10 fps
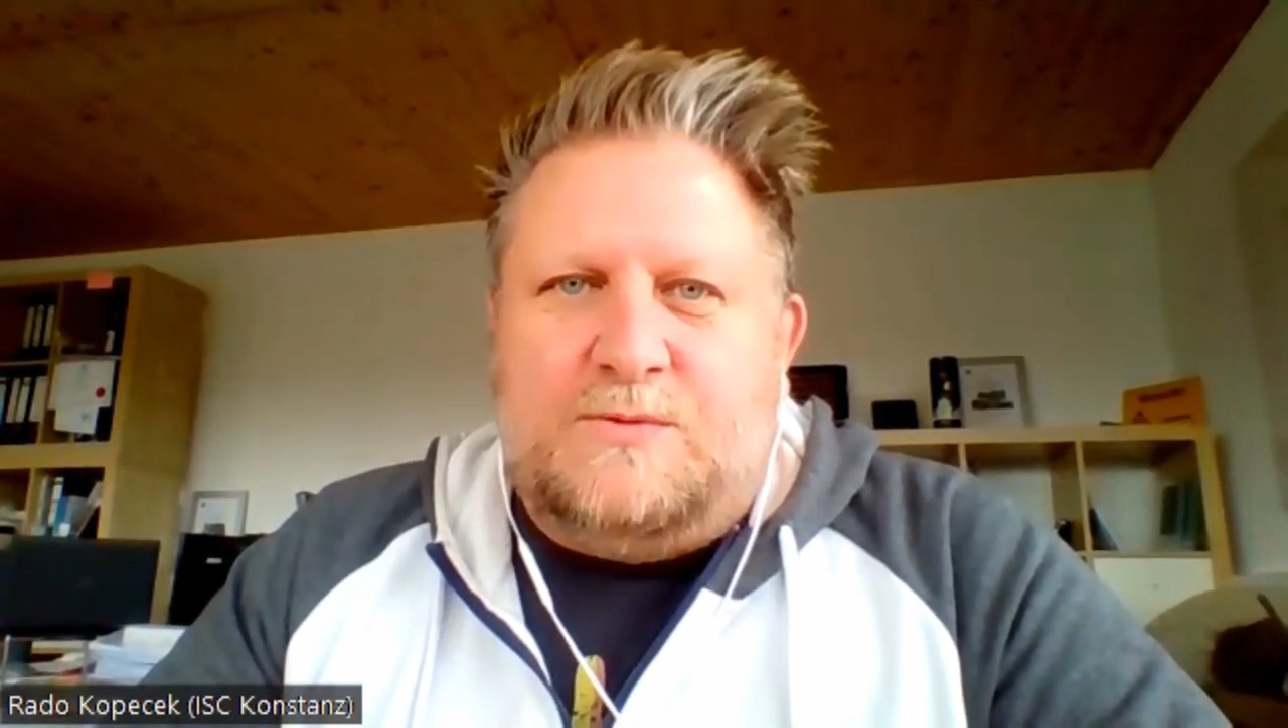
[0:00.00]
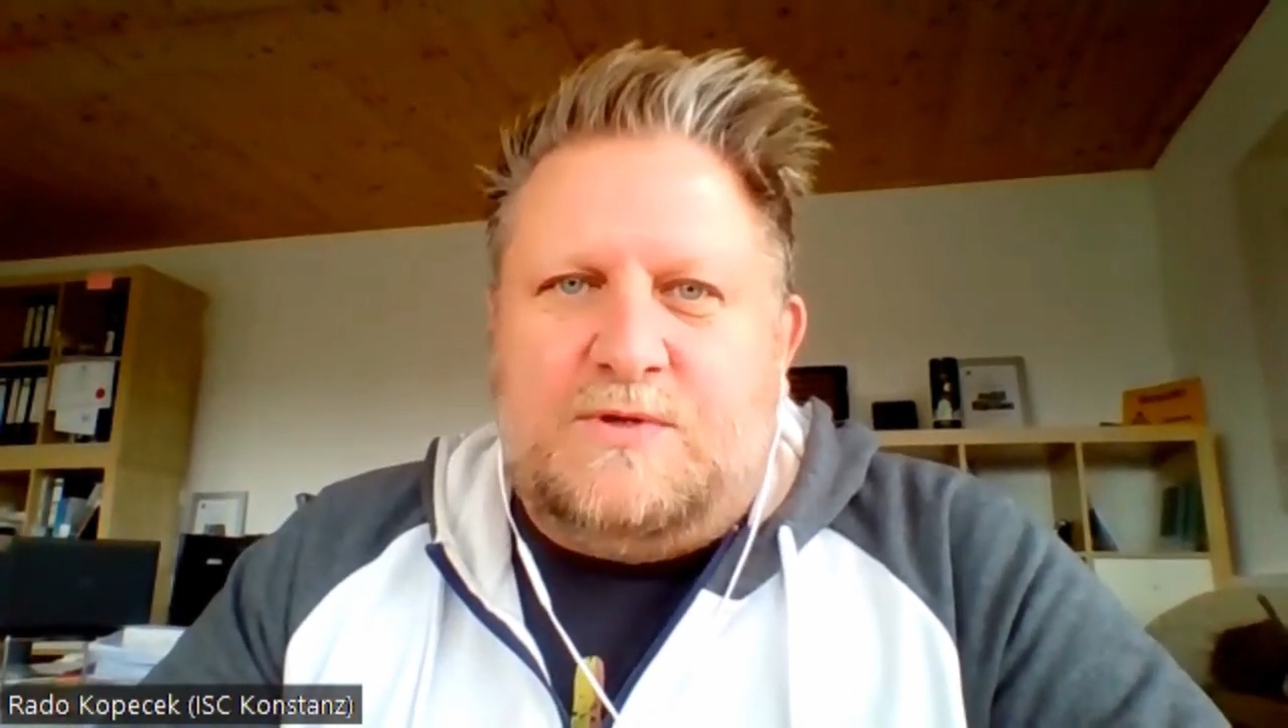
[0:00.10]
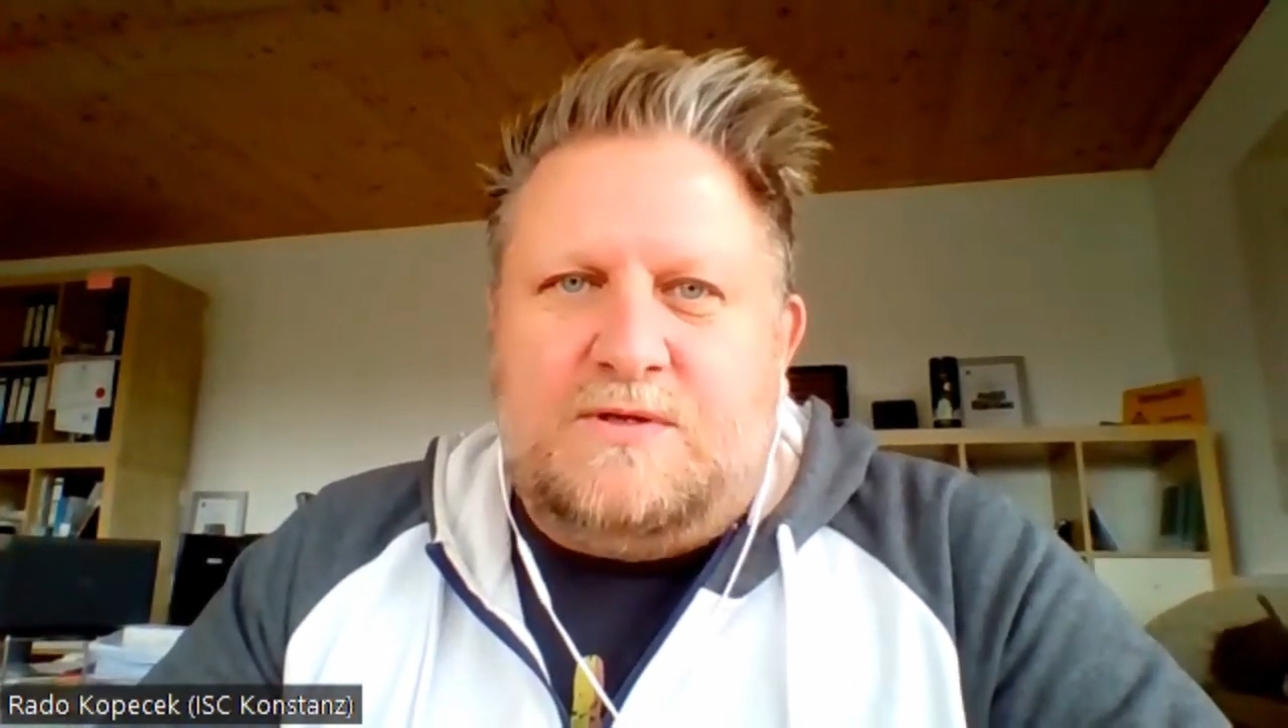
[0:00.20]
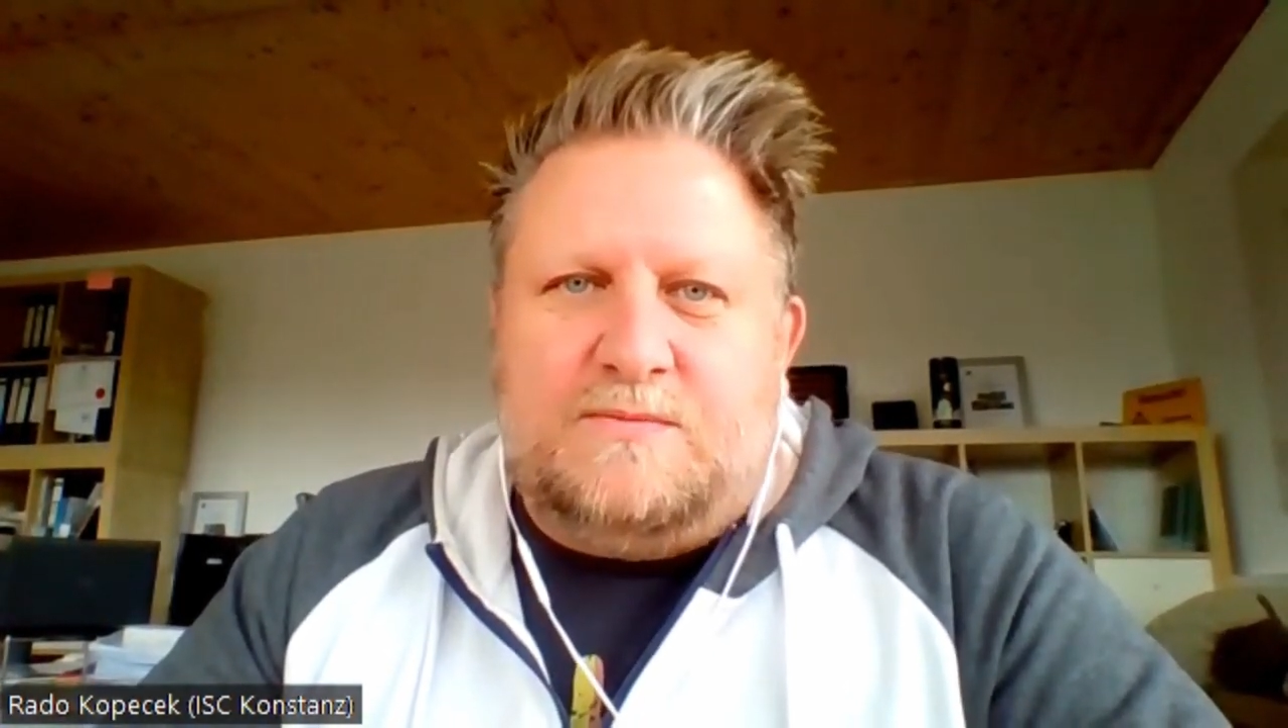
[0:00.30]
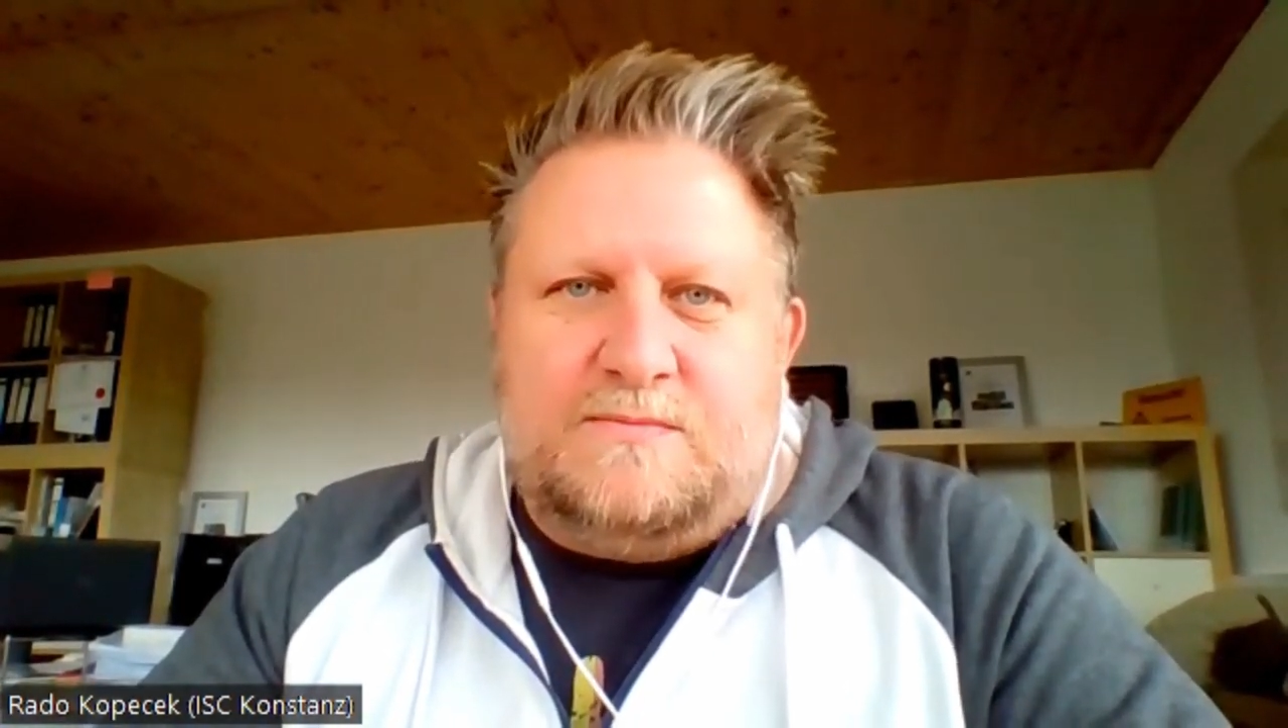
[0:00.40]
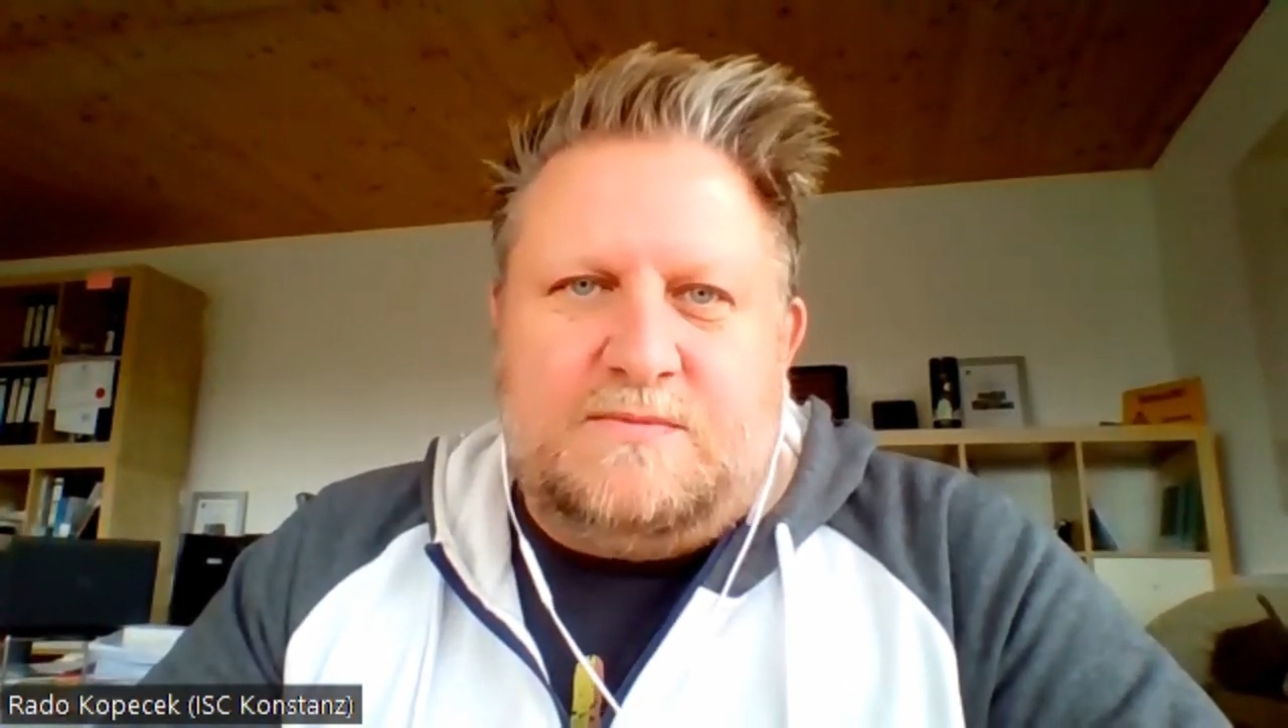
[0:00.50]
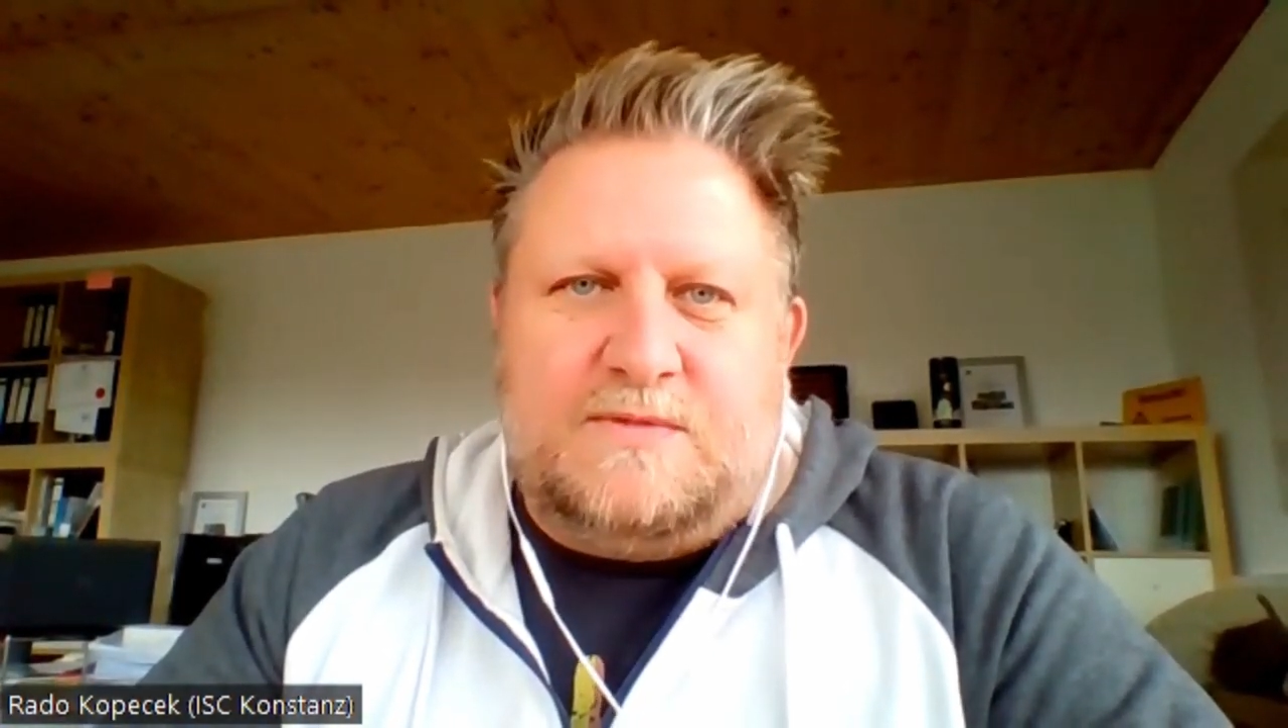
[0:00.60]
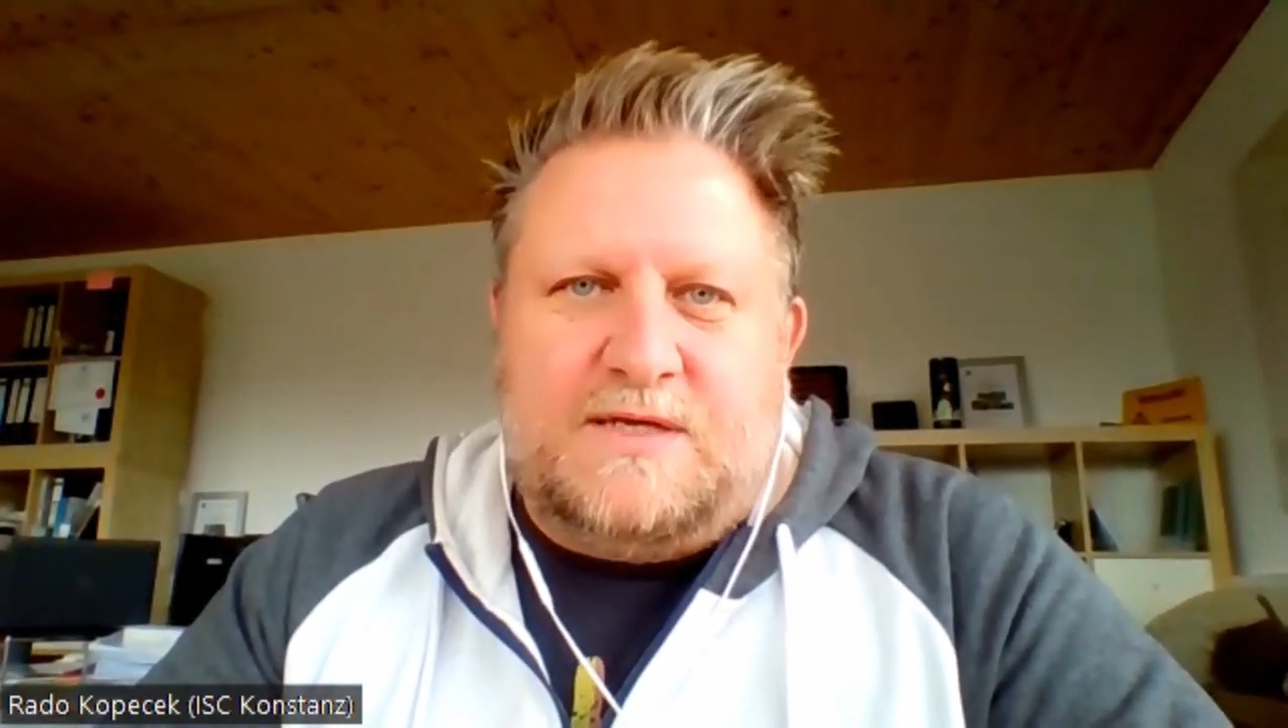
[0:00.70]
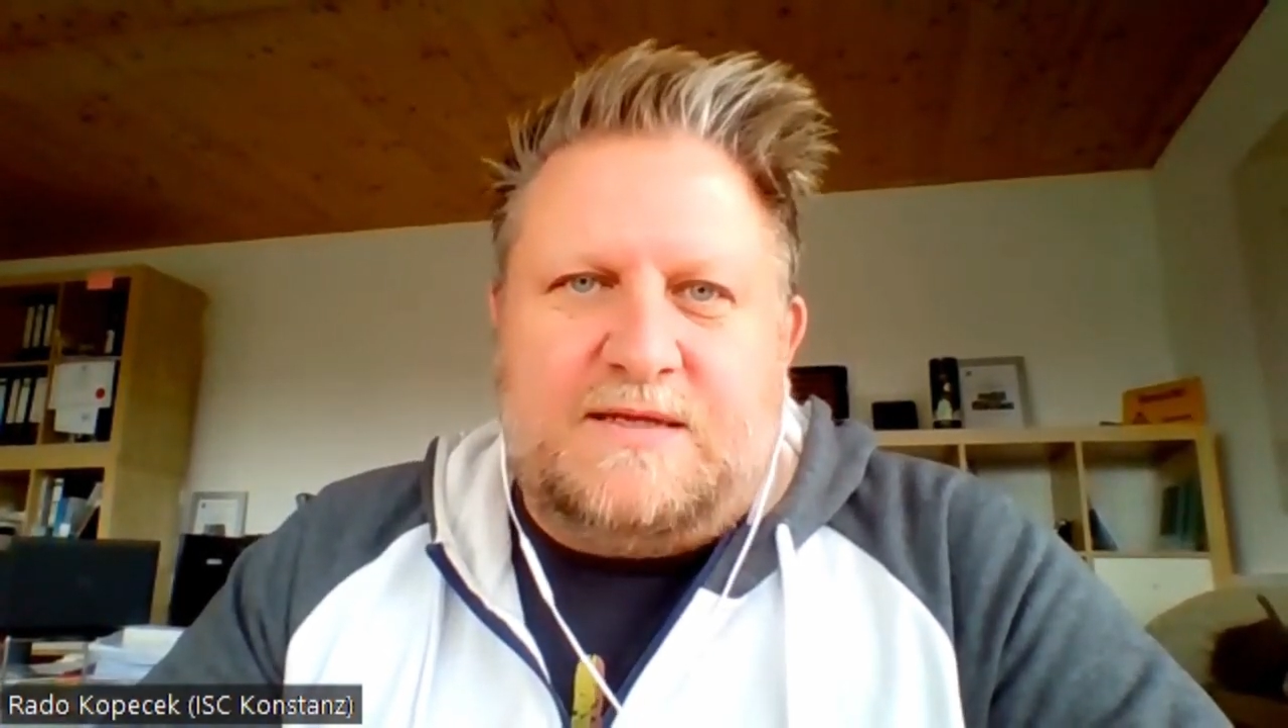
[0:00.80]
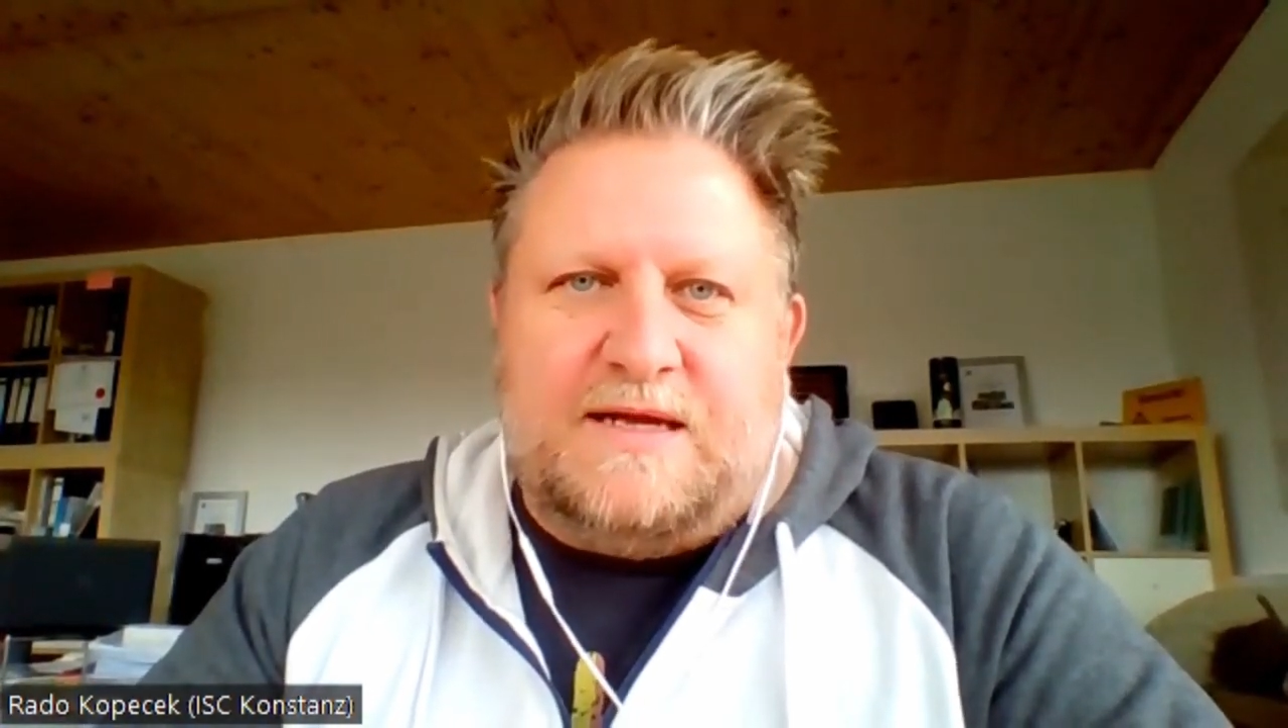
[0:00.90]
will get